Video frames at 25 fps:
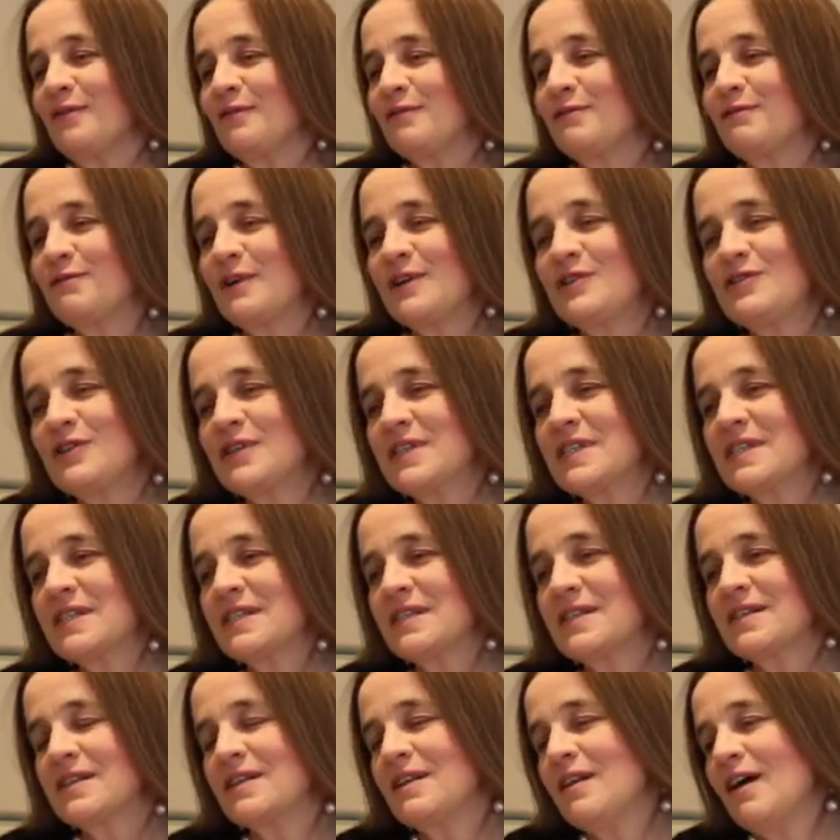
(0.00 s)
Frederick's
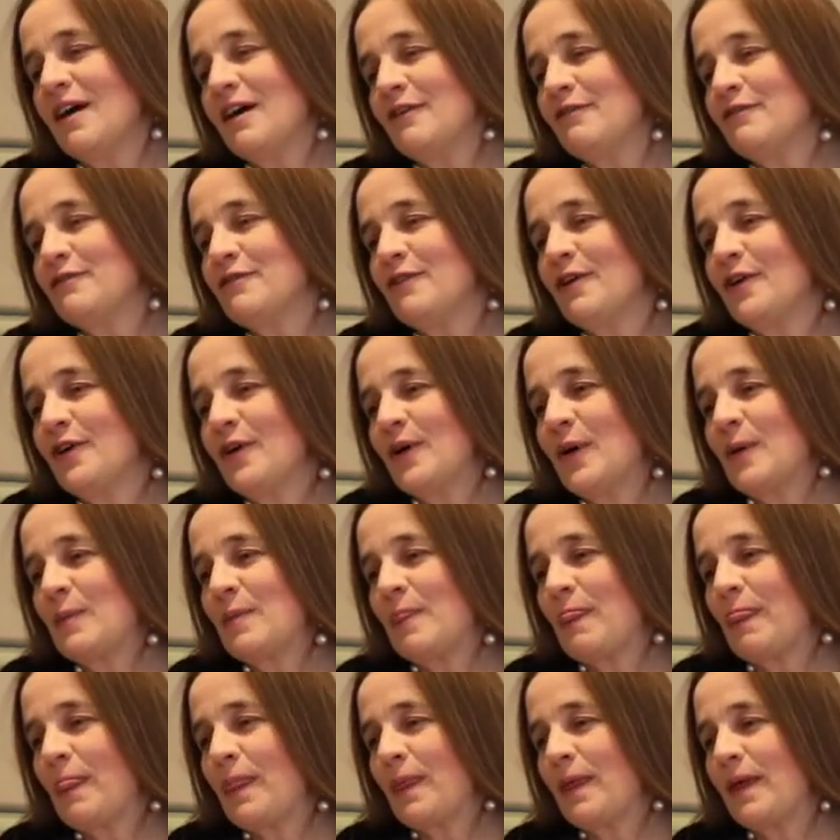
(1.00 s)
life
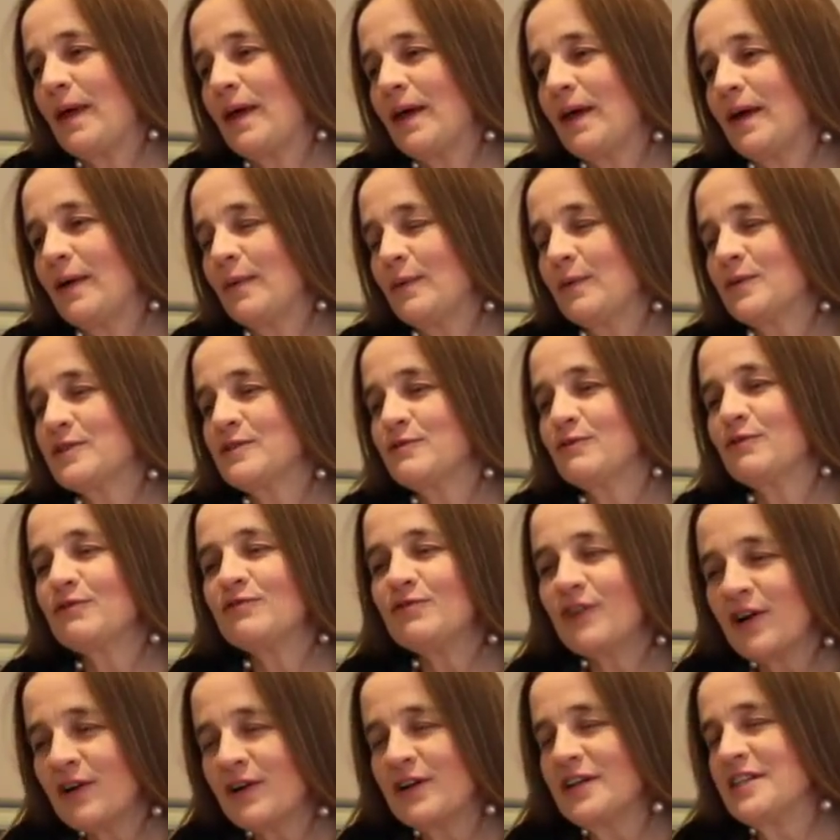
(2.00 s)
was a
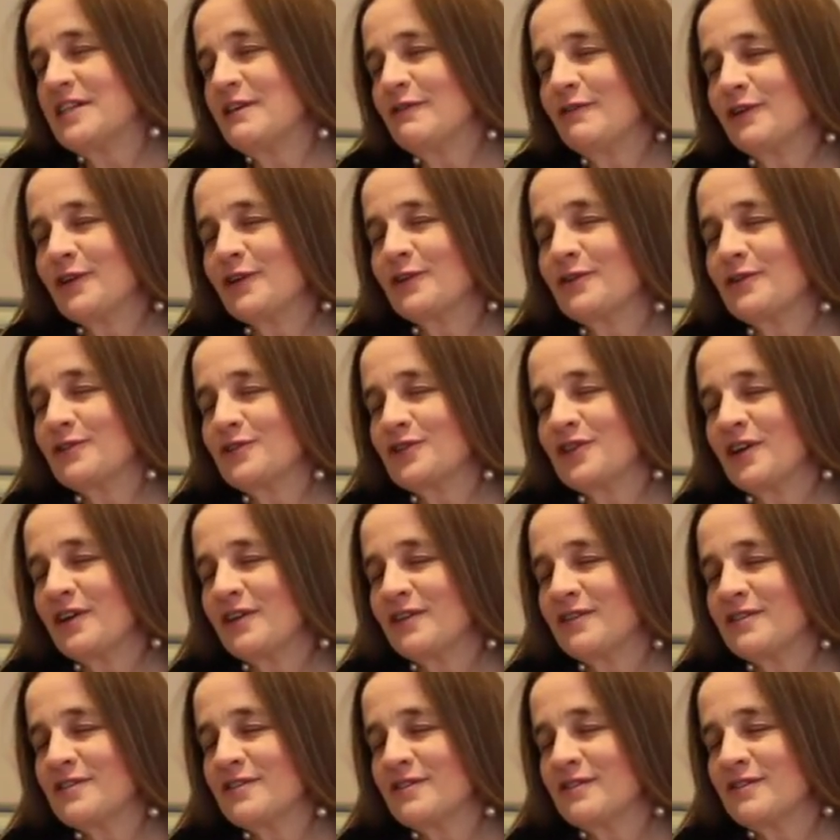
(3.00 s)
very difficult
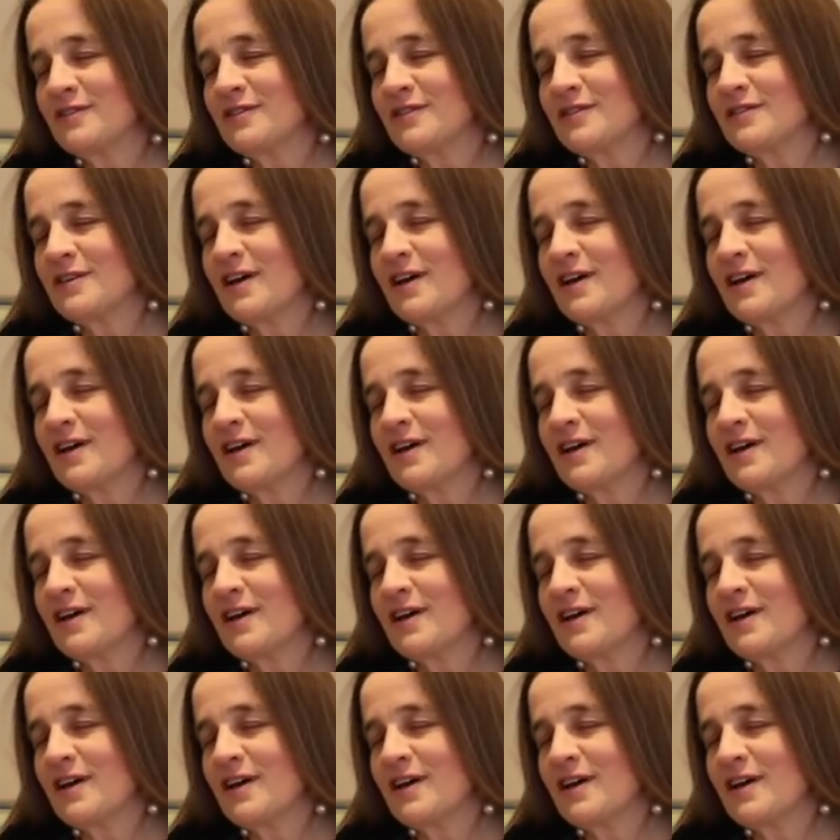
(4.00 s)
childhood.